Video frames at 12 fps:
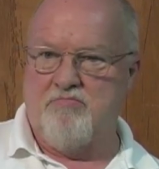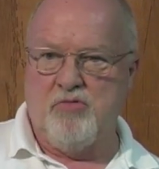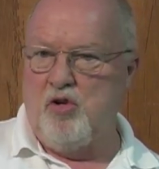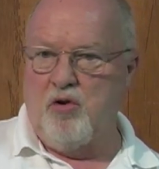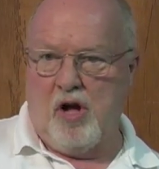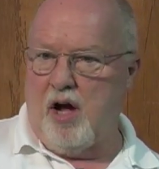
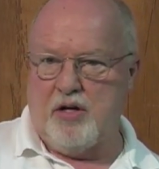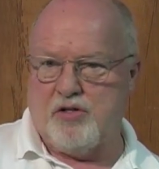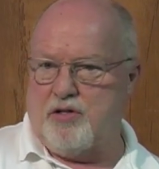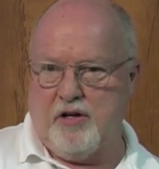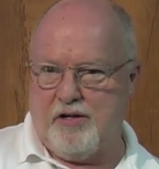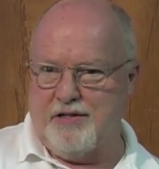you lost
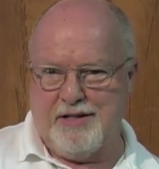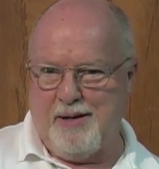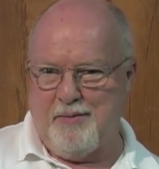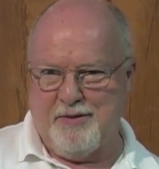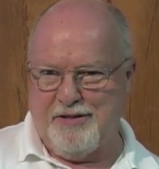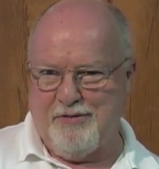the
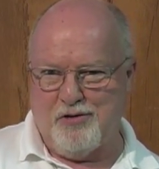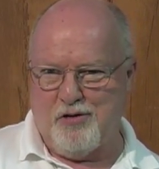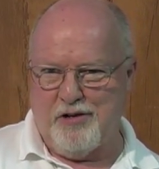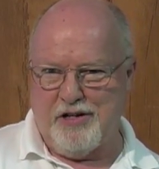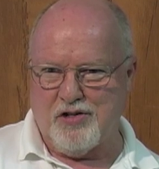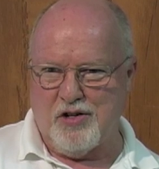contemplative
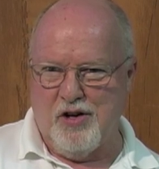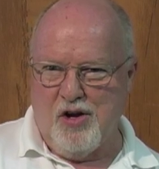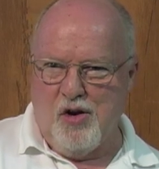tradition.